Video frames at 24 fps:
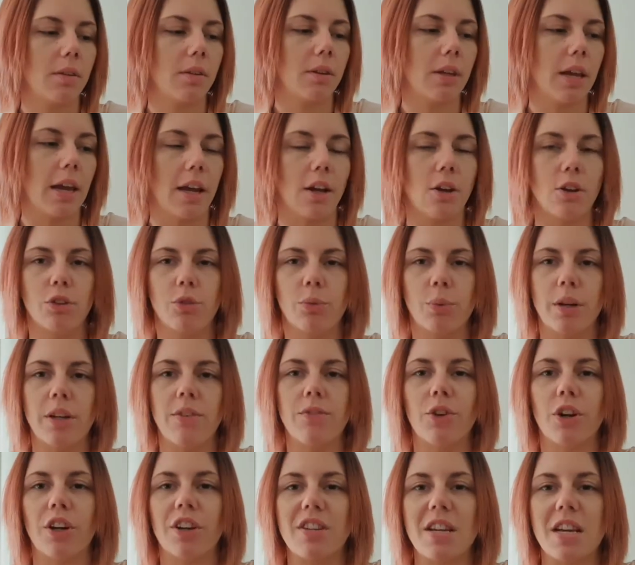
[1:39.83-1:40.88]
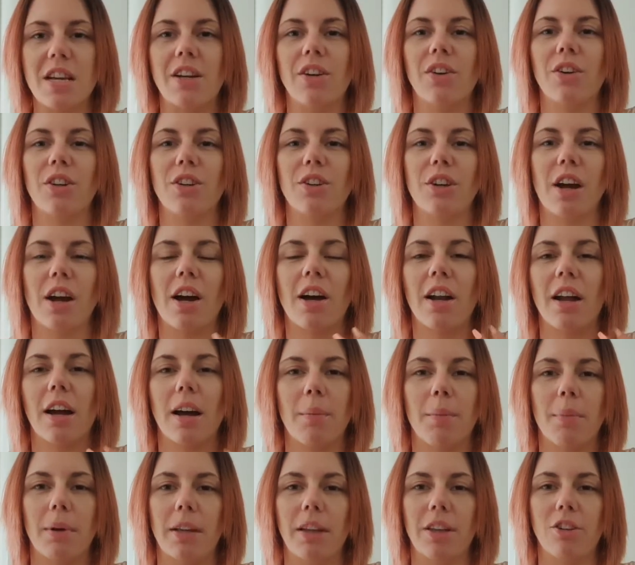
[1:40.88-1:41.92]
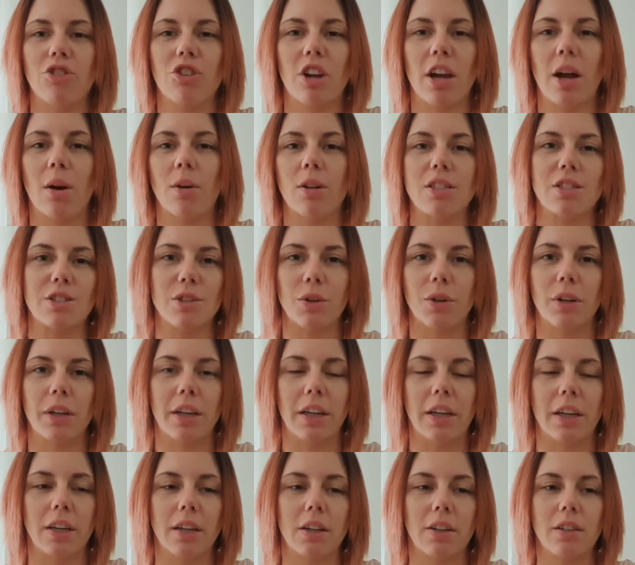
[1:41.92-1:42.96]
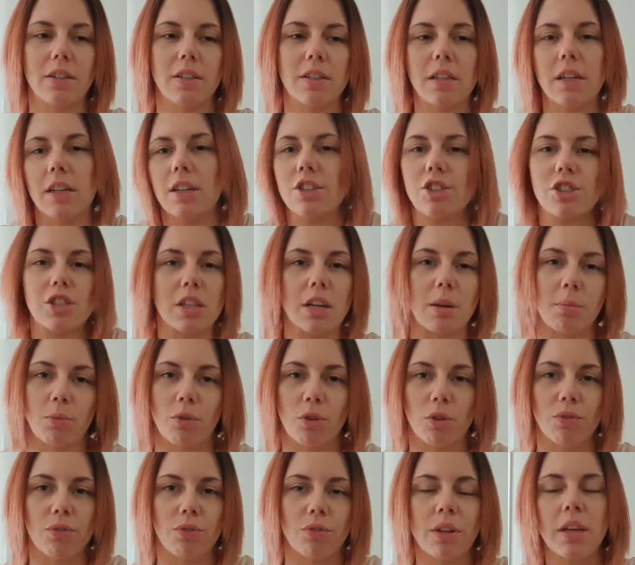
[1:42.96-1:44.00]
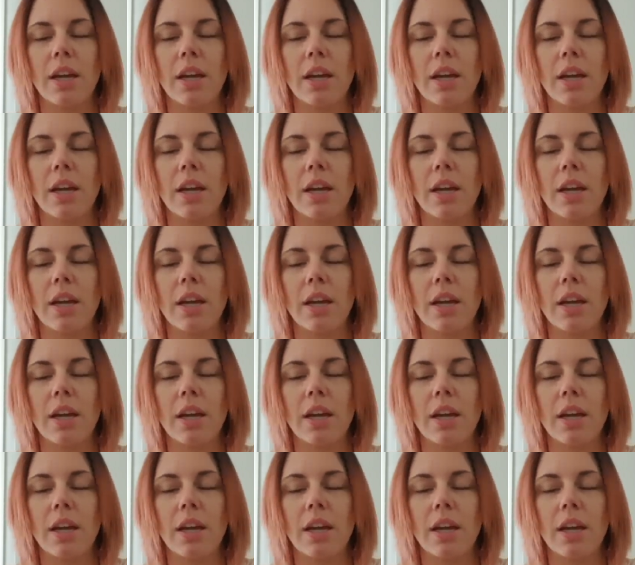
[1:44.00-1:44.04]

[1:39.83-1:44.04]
because when you've got a tan on, you can't be in the shower soaking because then it just comes off.